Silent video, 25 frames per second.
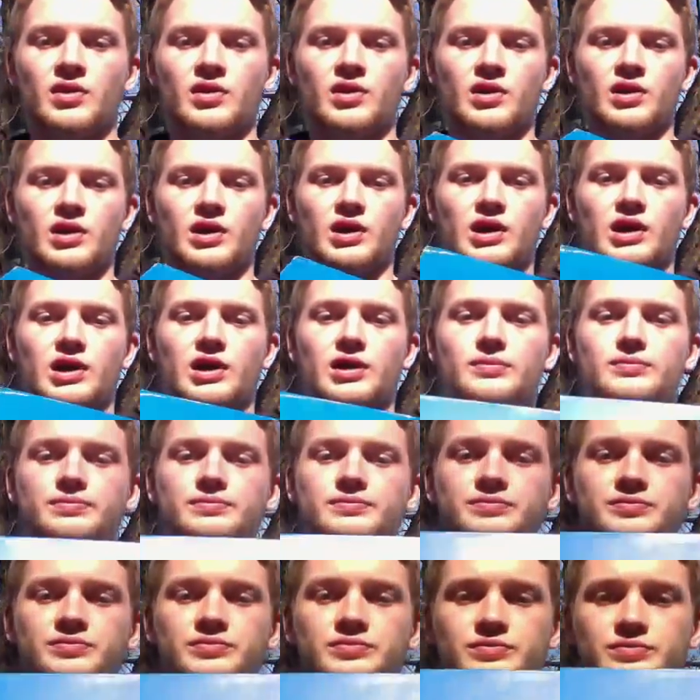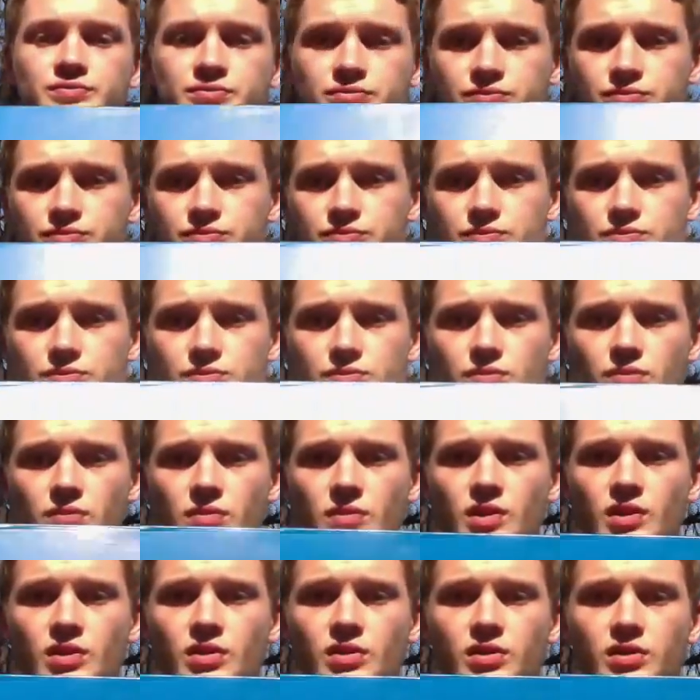
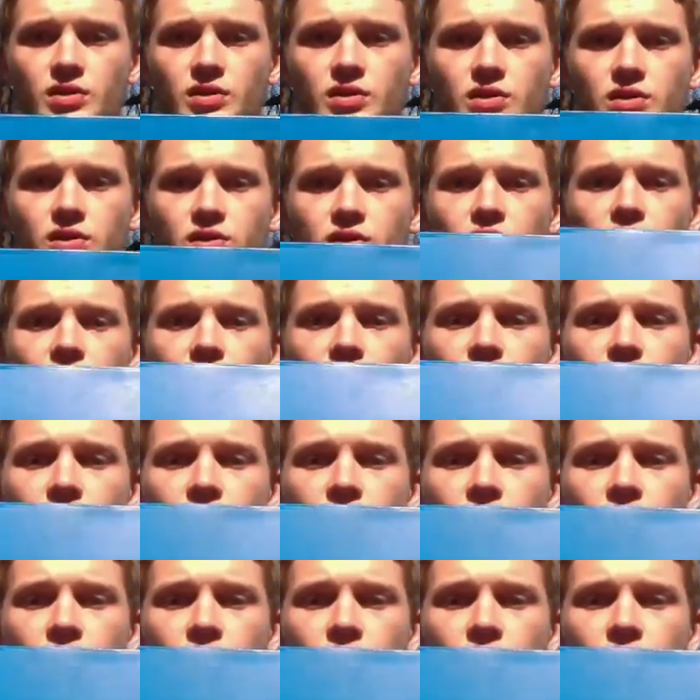Nothing is said.